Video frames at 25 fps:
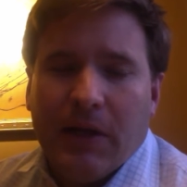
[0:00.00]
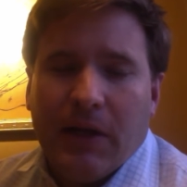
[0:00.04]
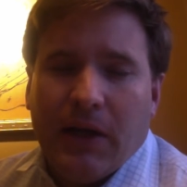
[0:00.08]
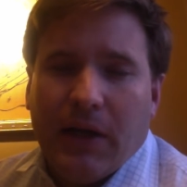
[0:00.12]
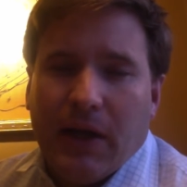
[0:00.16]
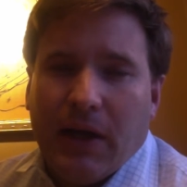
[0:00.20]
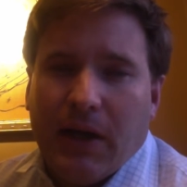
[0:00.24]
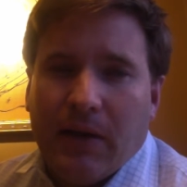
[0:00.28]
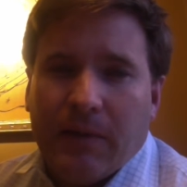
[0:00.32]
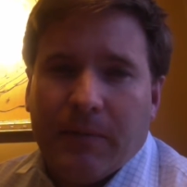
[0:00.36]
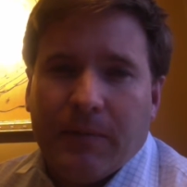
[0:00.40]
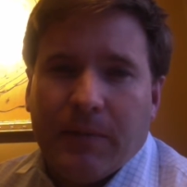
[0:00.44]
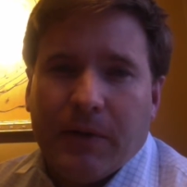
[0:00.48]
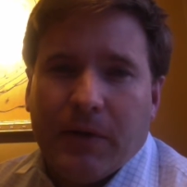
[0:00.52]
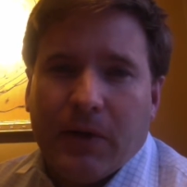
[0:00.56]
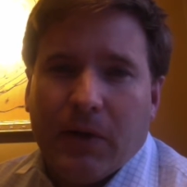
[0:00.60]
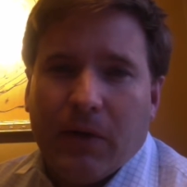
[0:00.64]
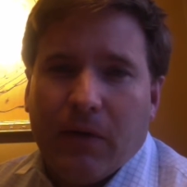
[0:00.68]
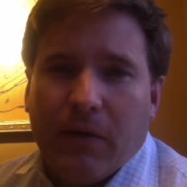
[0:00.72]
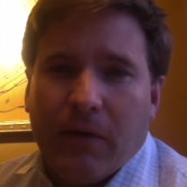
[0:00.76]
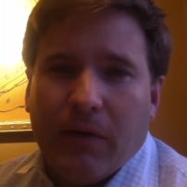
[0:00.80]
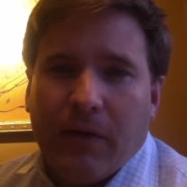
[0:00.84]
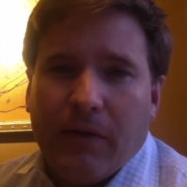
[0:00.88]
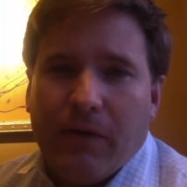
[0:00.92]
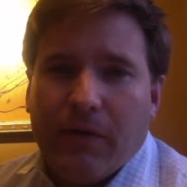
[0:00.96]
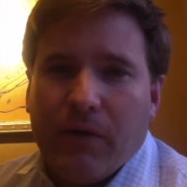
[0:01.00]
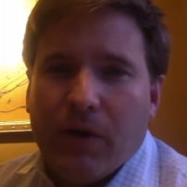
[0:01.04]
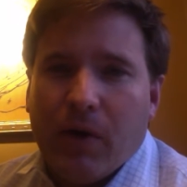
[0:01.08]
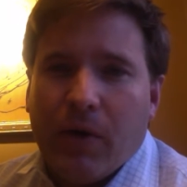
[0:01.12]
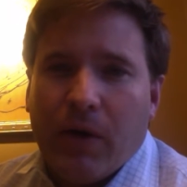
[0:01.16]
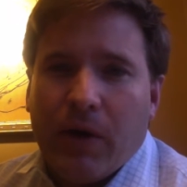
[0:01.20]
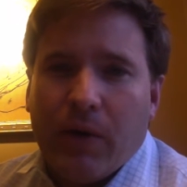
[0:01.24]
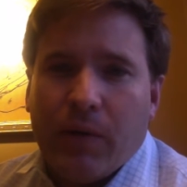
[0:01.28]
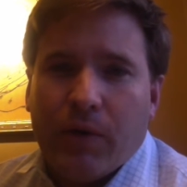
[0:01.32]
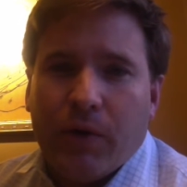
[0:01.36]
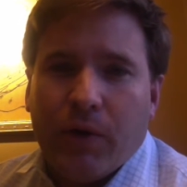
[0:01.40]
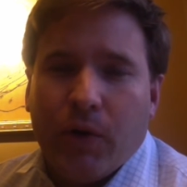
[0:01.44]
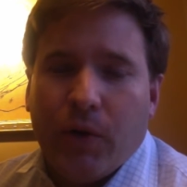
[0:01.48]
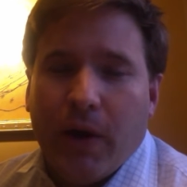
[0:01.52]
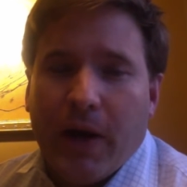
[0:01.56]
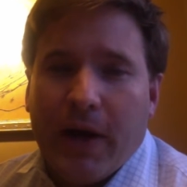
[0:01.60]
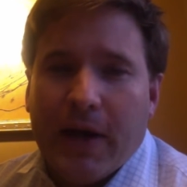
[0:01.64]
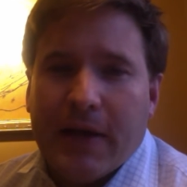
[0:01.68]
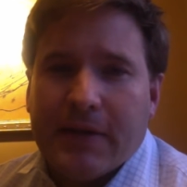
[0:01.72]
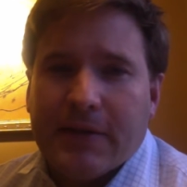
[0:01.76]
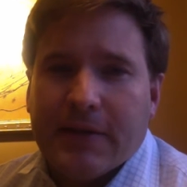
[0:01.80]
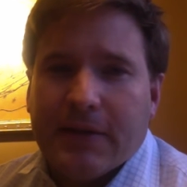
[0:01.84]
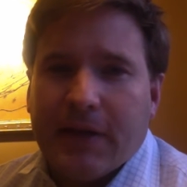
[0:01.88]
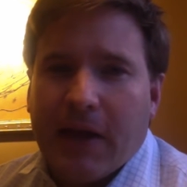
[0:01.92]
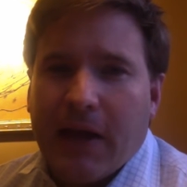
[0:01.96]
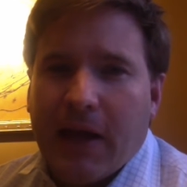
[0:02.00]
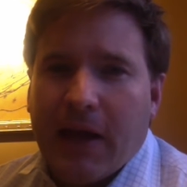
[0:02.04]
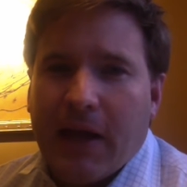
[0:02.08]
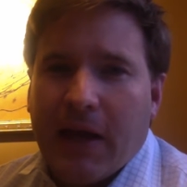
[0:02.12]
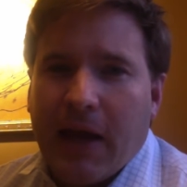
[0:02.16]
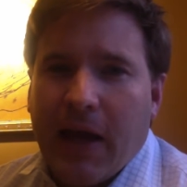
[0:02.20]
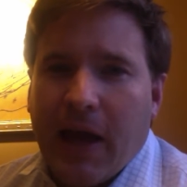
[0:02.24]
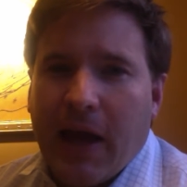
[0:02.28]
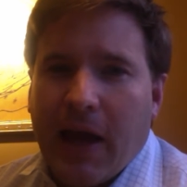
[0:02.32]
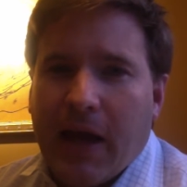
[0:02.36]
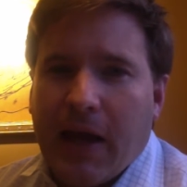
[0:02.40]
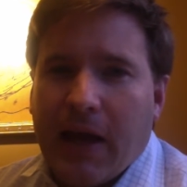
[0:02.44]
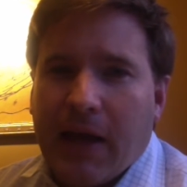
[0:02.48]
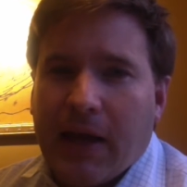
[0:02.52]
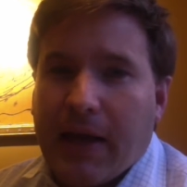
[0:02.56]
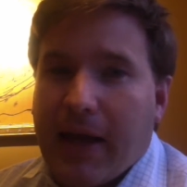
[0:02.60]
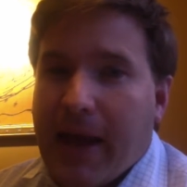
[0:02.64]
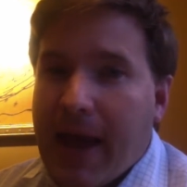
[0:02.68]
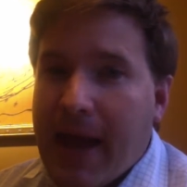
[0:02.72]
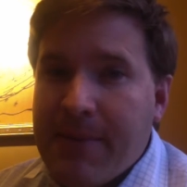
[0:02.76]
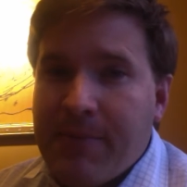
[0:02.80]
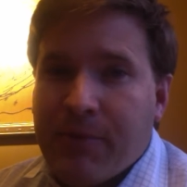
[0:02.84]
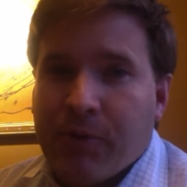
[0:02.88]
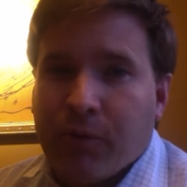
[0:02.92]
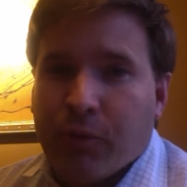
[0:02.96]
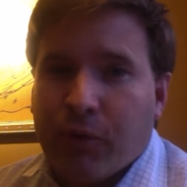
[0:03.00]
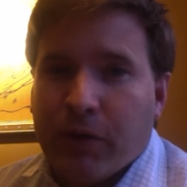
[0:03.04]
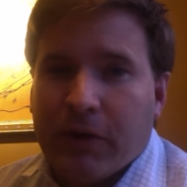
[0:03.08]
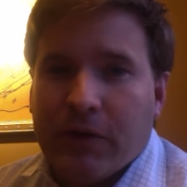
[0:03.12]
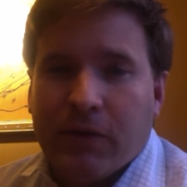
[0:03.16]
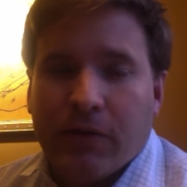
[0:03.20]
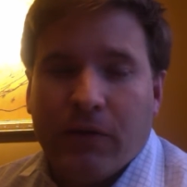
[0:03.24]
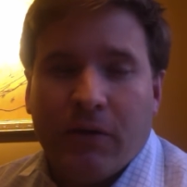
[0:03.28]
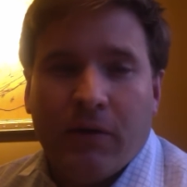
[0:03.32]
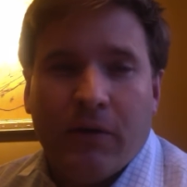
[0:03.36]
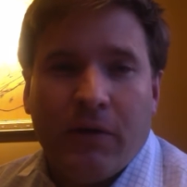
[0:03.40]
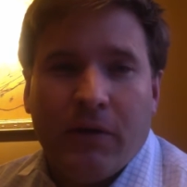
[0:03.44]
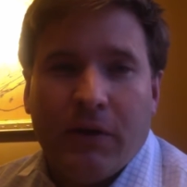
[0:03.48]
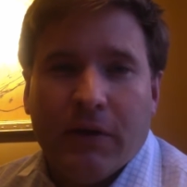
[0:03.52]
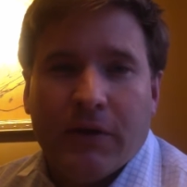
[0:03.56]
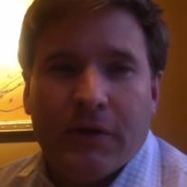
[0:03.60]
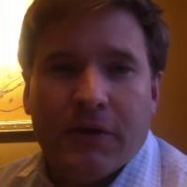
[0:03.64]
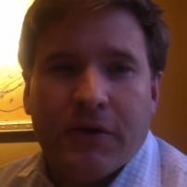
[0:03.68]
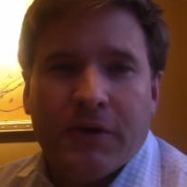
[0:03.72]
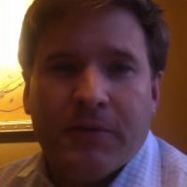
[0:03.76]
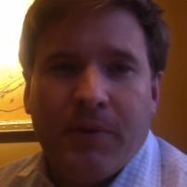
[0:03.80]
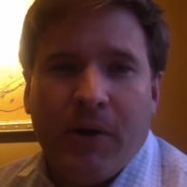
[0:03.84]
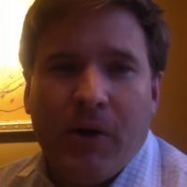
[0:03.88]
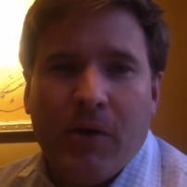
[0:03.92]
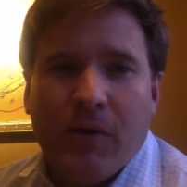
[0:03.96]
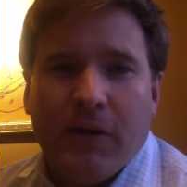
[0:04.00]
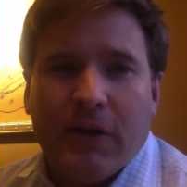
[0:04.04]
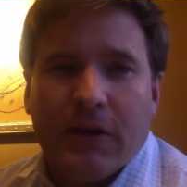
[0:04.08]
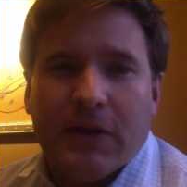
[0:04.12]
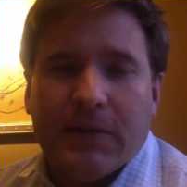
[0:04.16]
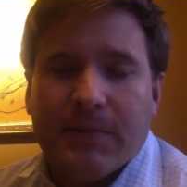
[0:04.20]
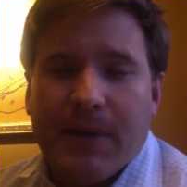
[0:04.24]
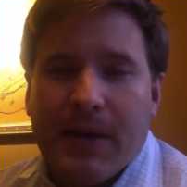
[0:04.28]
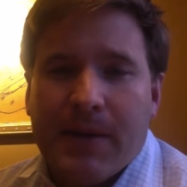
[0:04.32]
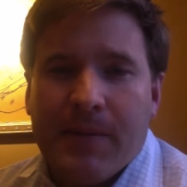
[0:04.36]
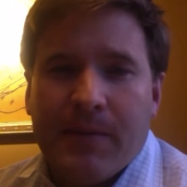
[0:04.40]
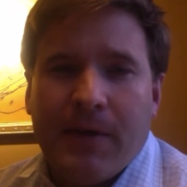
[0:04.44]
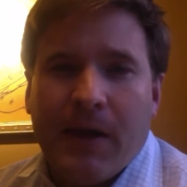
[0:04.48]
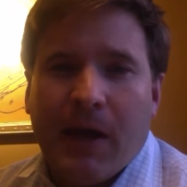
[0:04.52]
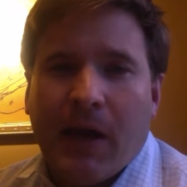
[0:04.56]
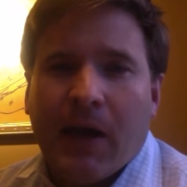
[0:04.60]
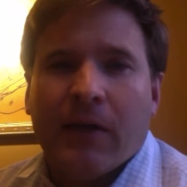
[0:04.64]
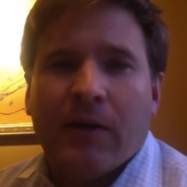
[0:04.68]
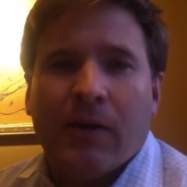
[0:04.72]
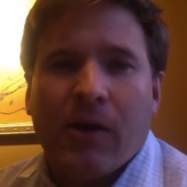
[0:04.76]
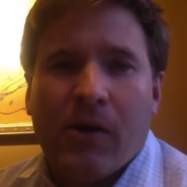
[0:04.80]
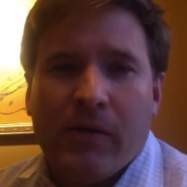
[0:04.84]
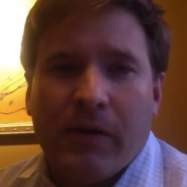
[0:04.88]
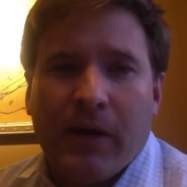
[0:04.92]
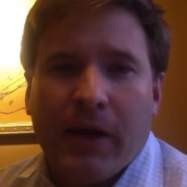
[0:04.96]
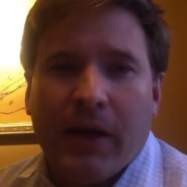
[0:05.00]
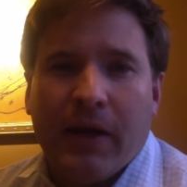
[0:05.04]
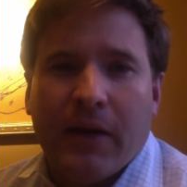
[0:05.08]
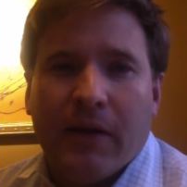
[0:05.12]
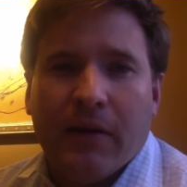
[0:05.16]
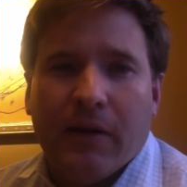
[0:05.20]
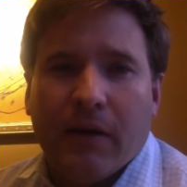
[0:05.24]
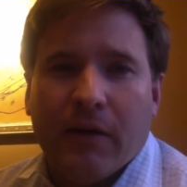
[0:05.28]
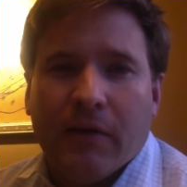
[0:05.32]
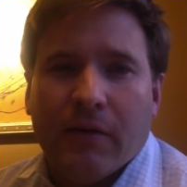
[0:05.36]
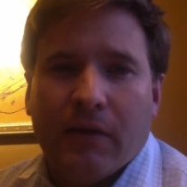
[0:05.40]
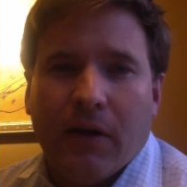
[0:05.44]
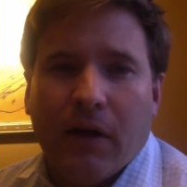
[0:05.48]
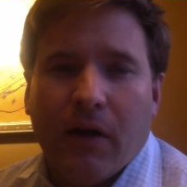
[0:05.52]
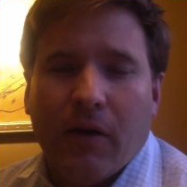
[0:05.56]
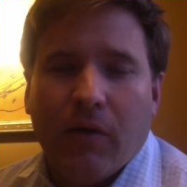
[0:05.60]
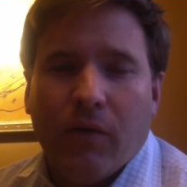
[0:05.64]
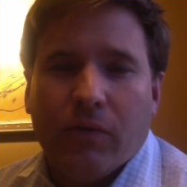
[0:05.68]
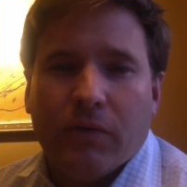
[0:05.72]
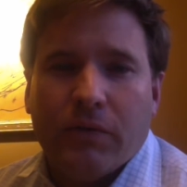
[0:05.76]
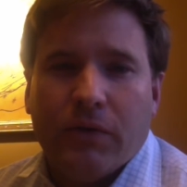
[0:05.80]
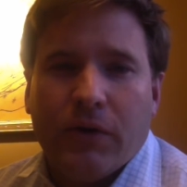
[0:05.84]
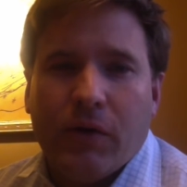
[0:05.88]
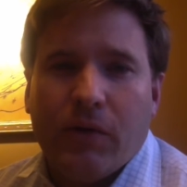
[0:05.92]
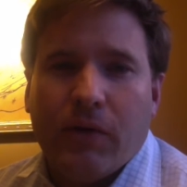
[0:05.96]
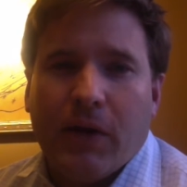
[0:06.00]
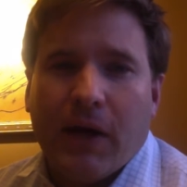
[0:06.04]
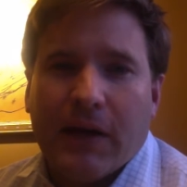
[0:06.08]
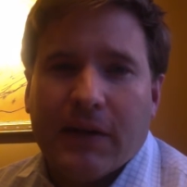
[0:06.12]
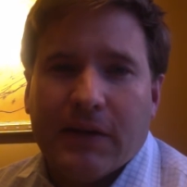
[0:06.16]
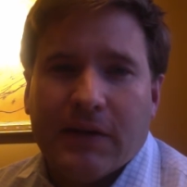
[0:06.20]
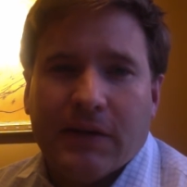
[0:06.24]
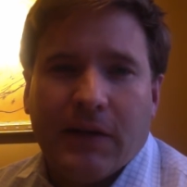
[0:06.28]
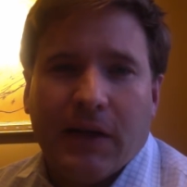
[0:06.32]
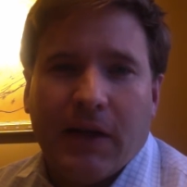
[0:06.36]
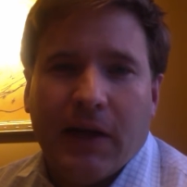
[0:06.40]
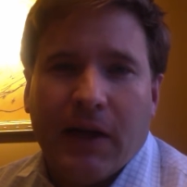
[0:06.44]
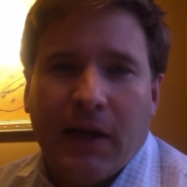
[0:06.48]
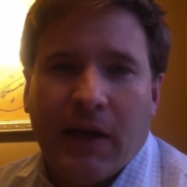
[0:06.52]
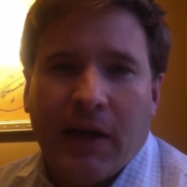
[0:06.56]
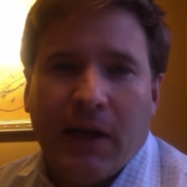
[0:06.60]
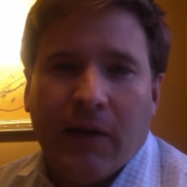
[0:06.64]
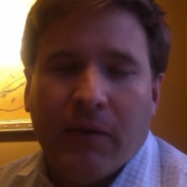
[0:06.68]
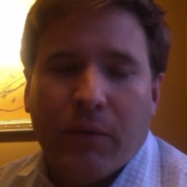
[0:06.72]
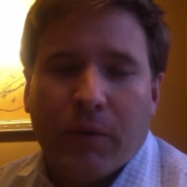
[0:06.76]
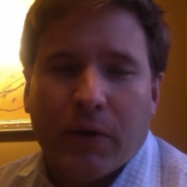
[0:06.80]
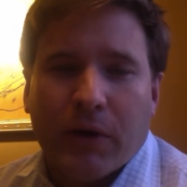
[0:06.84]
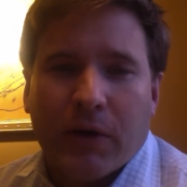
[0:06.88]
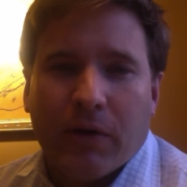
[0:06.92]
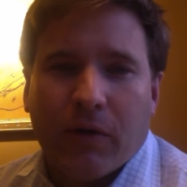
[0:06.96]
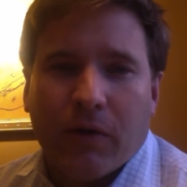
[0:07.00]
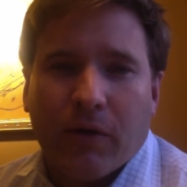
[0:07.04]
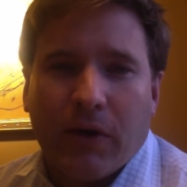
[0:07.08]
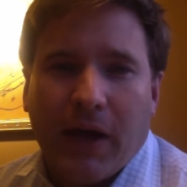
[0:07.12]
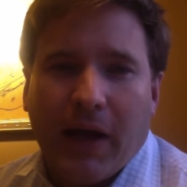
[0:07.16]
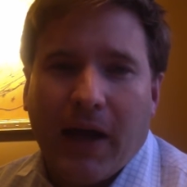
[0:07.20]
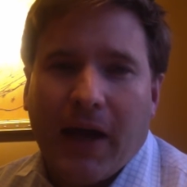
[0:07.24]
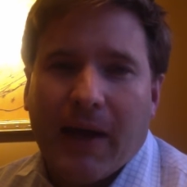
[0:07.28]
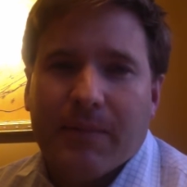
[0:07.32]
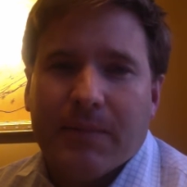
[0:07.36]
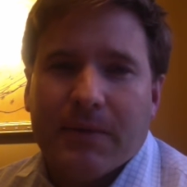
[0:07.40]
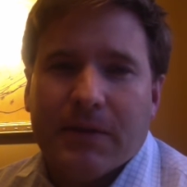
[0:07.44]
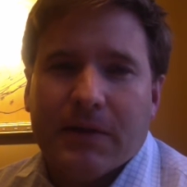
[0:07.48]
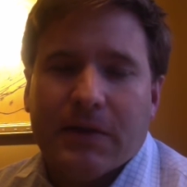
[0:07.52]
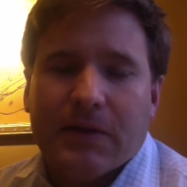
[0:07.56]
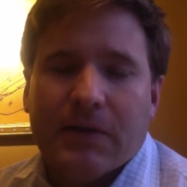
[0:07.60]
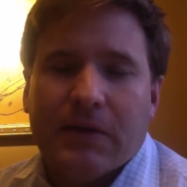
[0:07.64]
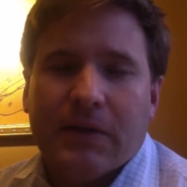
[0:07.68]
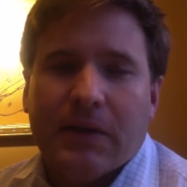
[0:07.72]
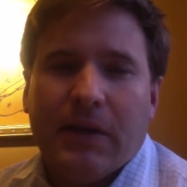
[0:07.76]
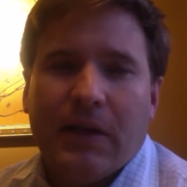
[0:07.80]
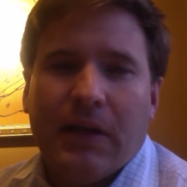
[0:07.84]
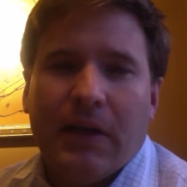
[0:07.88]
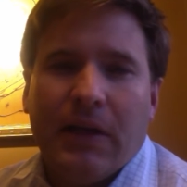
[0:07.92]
Anyone who has, say, a cabin rental in the Smokies, maybe they can donate a two-night stay at one of their cabins.